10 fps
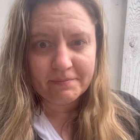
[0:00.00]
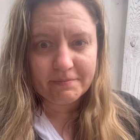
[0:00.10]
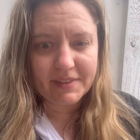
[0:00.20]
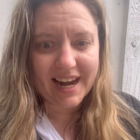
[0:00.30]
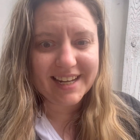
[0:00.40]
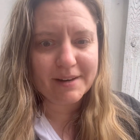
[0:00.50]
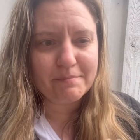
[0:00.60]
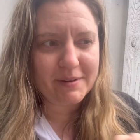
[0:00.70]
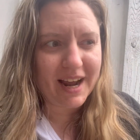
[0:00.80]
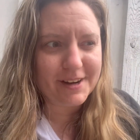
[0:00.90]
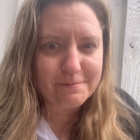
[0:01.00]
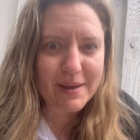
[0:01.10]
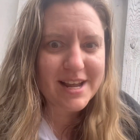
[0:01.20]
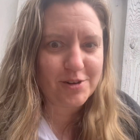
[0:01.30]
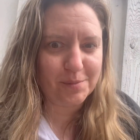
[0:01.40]
That can kind of
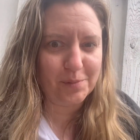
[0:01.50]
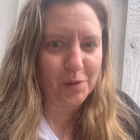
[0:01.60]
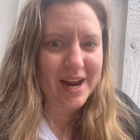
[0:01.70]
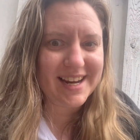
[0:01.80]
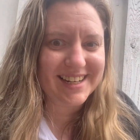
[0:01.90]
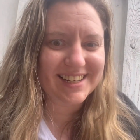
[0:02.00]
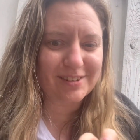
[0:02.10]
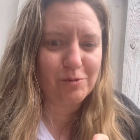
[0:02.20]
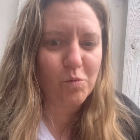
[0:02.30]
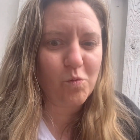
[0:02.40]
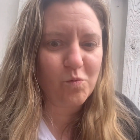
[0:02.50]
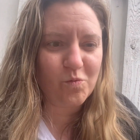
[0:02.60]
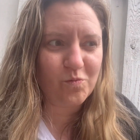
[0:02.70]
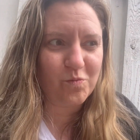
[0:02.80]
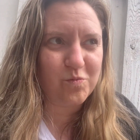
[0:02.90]
make or break
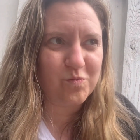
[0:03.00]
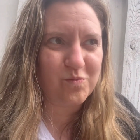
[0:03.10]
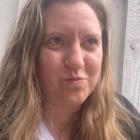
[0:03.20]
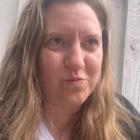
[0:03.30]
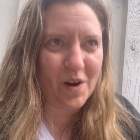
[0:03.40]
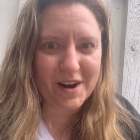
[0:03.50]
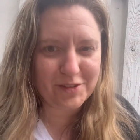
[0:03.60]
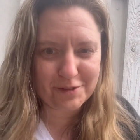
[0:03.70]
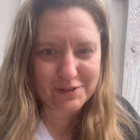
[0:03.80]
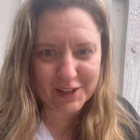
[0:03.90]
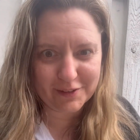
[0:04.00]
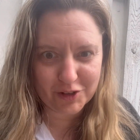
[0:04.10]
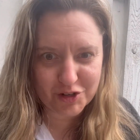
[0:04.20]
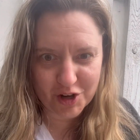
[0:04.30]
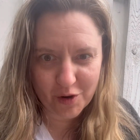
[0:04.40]
whatever the feel of
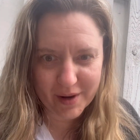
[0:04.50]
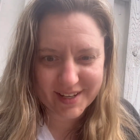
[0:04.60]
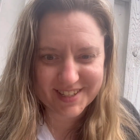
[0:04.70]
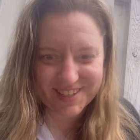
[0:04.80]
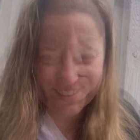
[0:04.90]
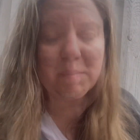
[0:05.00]
your show is. But